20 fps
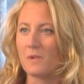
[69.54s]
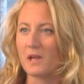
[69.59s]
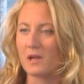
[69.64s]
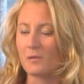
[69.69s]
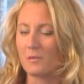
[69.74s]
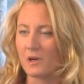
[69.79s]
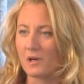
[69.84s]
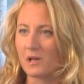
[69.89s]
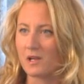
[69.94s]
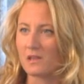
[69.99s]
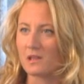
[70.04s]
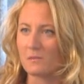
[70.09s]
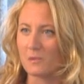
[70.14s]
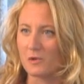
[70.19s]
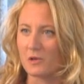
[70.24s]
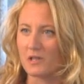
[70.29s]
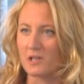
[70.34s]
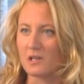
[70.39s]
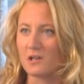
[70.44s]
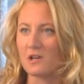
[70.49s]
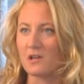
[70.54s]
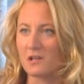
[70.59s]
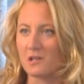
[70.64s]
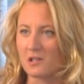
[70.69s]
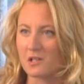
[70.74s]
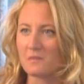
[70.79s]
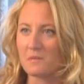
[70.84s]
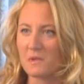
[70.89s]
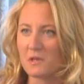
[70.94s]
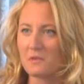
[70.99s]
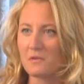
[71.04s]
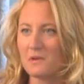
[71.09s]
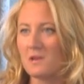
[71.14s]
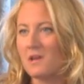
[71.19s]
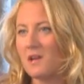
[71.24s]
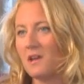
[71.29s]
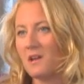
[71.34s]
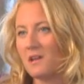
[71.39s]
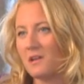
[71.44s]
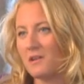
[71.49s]
way to work in the morning on your commute,
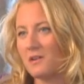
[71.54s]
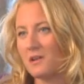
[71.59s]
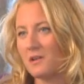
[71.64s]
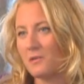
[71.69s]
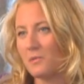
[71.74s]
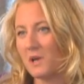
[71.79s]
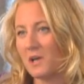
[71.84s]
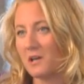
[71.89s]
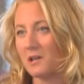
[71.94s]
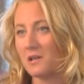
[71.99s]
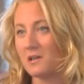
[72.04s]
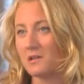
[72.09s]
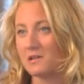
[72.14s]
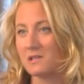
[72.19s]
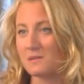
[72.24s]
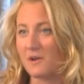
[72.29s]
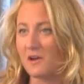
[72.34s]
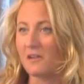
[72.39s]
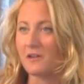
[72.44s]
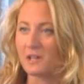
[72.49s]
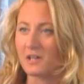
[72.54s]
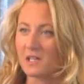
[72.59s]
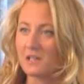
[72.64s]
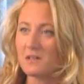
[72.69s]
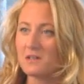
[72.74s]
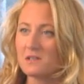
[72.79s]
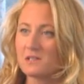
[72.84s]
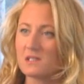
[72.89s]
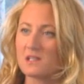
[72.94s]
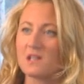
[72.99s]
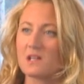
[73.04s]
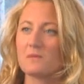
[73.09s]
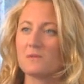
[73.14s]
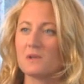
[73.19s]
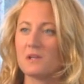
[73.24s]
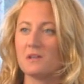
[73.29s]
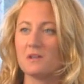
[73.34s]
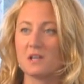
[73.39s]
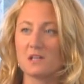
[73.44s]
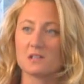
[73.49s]
you can wear your smaller heels and then
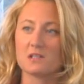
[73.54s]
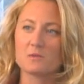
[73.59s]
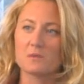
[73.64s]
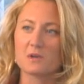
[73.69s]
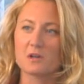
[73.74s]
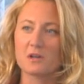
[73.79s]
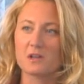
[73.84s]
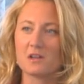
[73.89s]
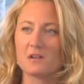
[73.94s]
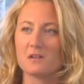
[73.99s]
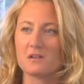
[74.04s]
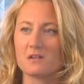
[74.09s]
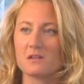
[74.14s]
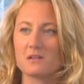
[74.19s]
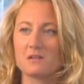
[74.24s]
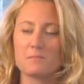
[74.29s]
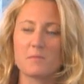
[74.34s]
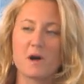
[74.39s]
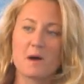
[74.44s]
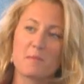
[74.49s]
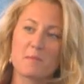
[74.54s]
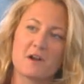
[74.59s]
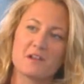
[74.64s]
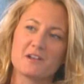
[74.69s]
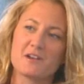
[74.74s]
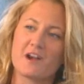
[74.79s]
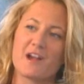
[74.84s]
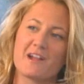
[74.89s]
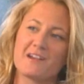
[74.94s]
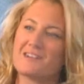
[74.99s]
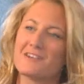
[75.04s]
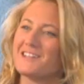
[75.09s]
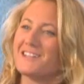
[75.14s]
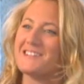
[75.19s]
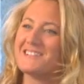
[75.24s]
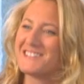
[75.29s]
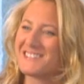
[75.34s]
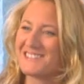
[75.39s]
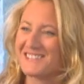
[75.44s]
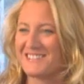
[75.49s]
when you get to work, you can pop on your higher
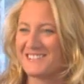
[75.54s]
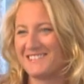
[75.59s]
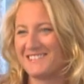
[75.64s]
heels.